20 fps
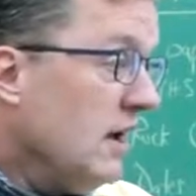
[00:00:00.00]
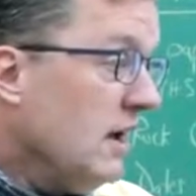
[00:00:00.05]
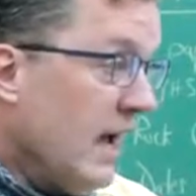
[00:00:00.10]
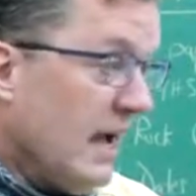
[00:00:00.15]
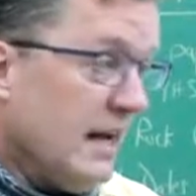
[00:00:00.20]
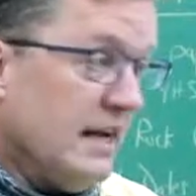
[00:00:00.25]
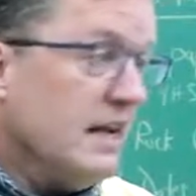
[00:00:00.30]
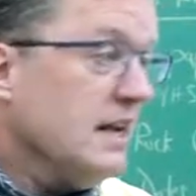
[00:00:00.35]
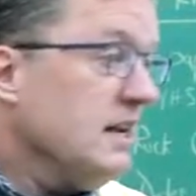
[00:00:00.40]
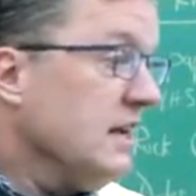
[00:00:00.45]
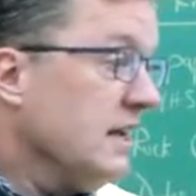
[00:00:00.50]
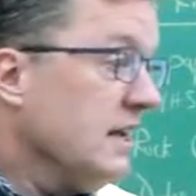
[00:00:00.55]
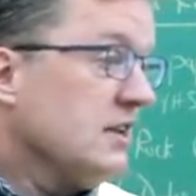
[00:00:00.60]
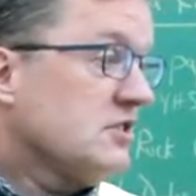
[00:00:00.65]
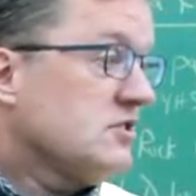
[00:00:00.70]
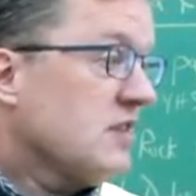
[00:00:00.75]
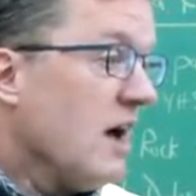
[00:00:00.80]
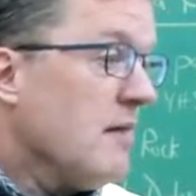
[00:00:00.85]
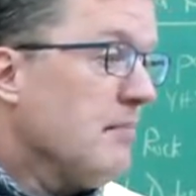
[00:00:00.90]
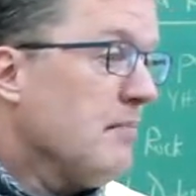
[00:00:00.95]
And India
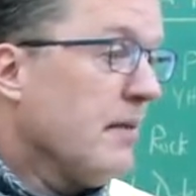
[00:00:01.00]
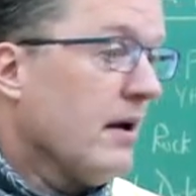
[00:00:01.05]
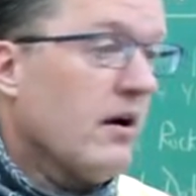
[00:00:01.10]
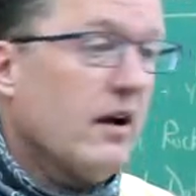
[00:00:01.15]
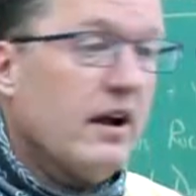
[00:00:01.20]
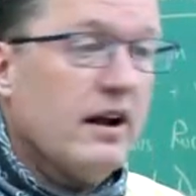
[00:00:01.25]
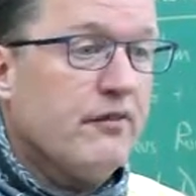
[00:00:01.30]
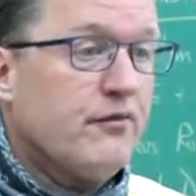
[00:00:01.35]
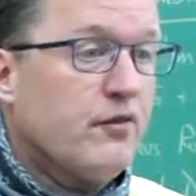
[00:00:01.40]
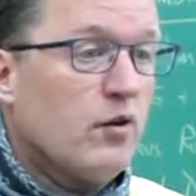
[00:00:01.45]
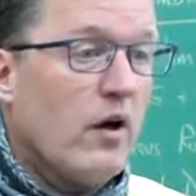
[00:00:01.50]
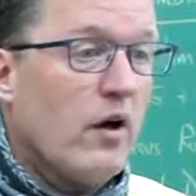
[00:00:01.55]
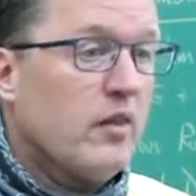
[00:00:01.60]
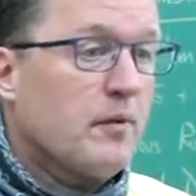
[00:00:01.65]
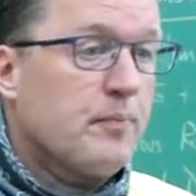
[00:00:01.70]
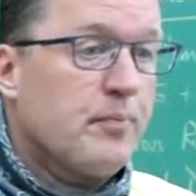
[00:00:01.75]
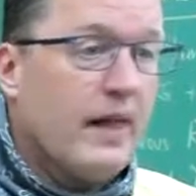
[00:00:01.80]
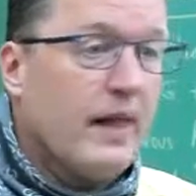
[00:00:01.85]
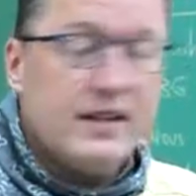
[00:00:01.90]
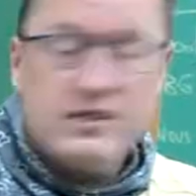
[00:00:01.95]
and Siberia and a few
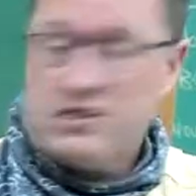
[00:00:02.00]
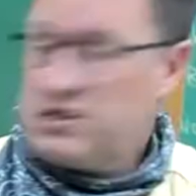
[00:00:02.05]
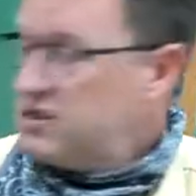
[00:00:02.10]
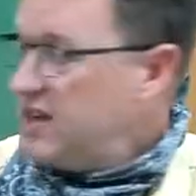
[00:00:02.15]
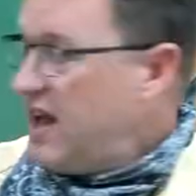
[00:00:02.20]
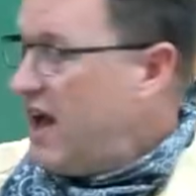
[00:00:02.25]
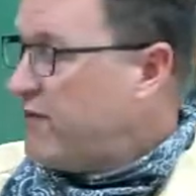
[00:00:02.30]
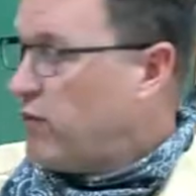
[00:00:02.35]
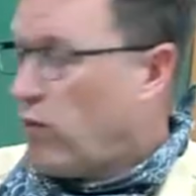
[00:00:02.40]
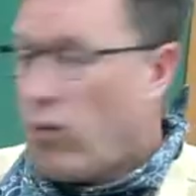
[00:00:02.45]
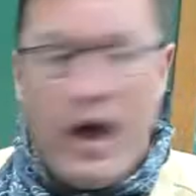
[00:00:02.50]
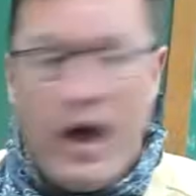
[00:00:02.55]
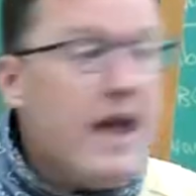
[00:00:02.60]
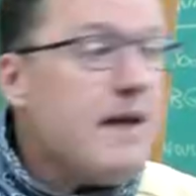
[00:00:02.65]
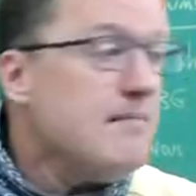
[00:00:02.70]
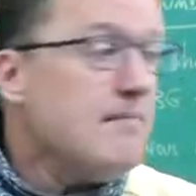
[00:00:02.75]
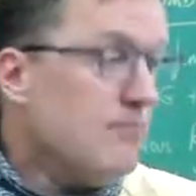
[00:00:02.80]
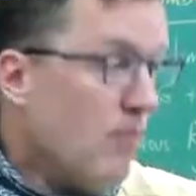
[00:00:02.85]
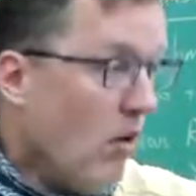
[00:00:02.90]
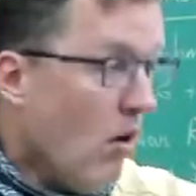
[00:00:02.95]
other places have
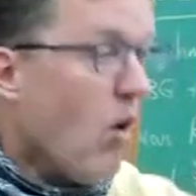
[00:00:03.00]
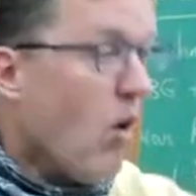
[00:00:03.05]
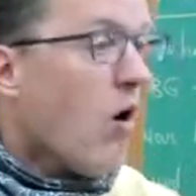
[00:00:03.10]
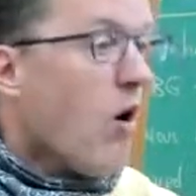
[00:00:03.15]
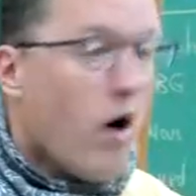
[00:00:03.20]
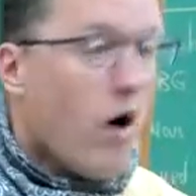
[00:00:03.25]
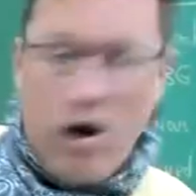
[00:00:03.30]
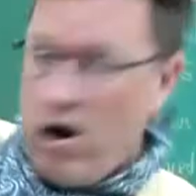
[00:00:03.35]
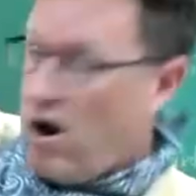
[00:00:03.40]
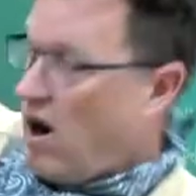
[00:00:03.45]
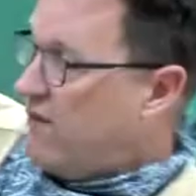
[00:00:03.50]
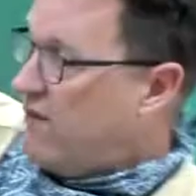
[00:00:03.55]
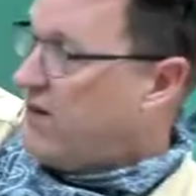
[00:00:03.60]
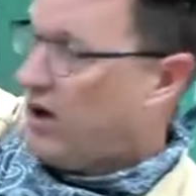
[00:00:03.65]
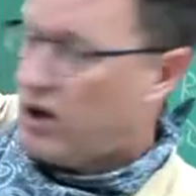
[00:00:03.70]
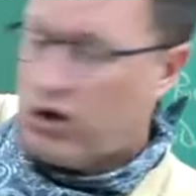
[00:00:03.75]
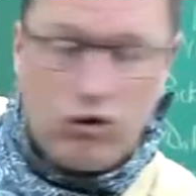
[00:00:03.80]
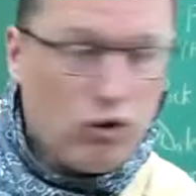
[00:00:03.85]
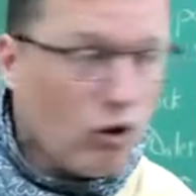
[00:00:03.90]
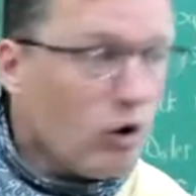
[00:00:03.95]
way more of
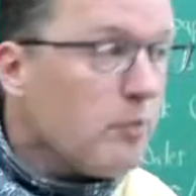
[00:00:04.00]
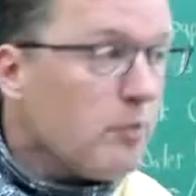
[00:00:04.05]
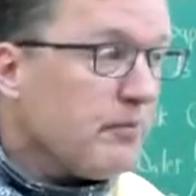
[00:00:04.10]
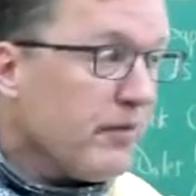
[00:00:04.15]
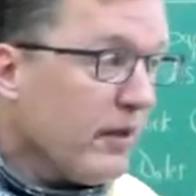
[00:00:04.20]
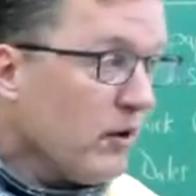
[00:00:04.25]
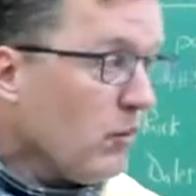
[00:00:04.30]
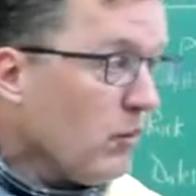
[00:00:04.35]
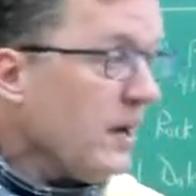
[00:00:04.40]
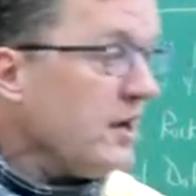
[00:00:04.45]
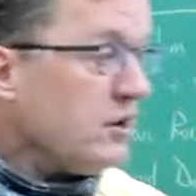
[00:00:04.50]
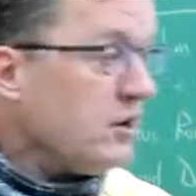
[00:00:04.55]
a group than we